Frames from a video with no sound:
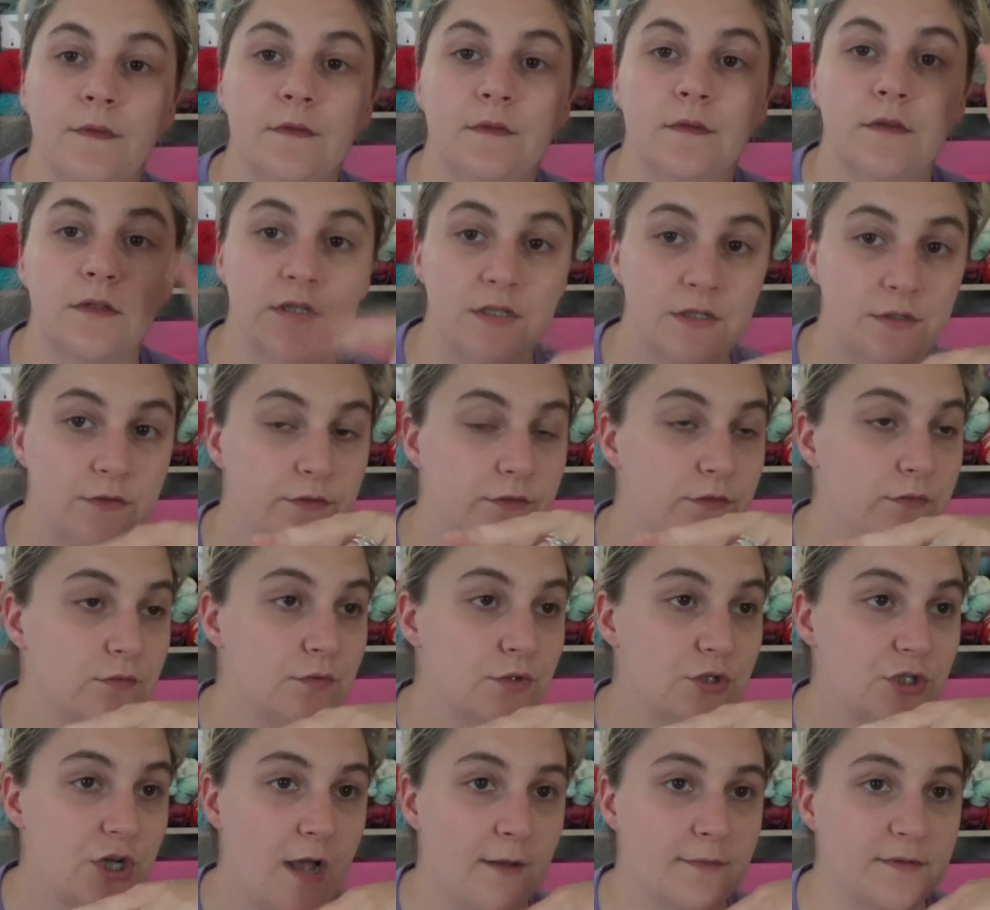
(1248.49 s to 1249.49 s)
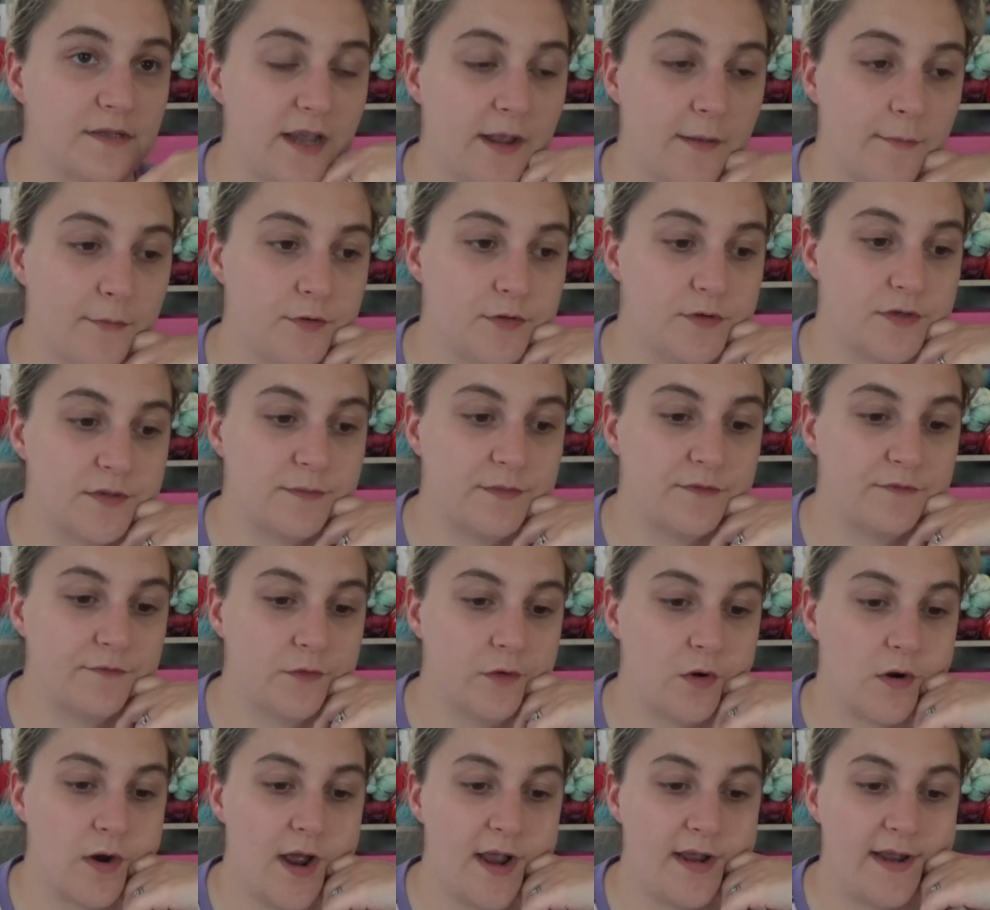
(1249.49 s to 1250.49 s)
the 2 shop samples
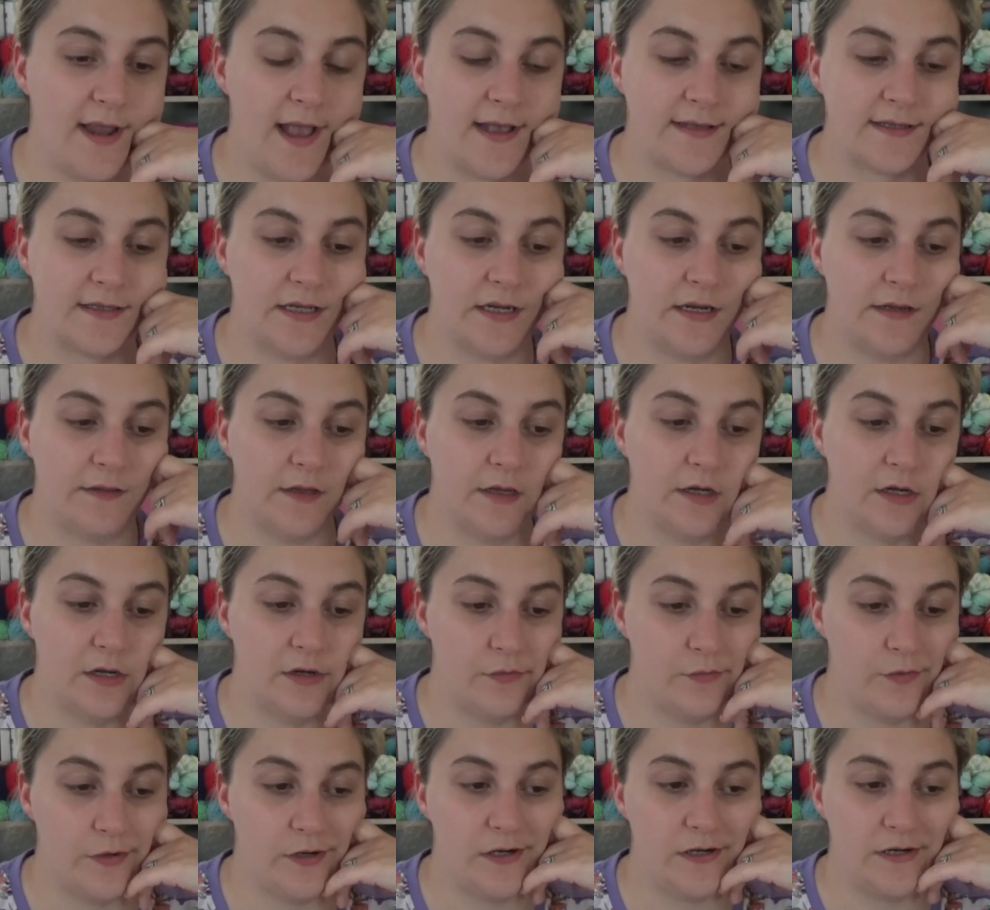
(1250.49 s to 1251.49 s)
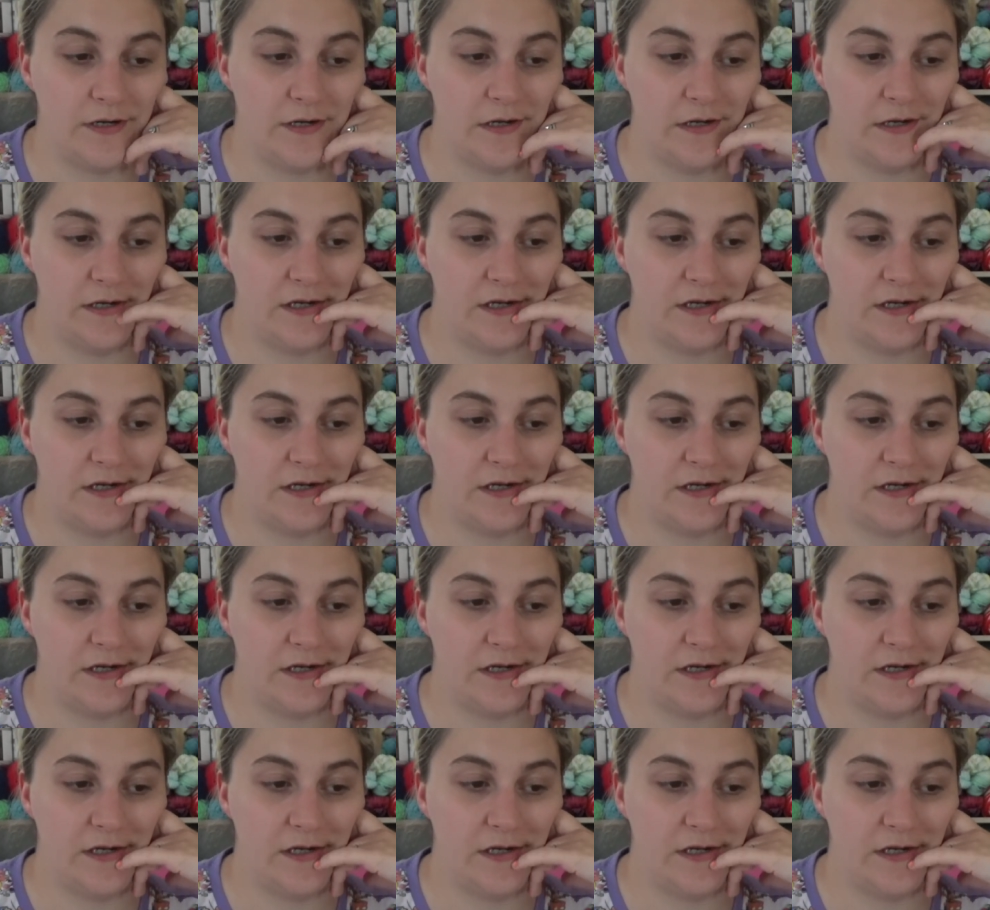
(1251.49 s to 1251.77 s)
before I cast anything new on.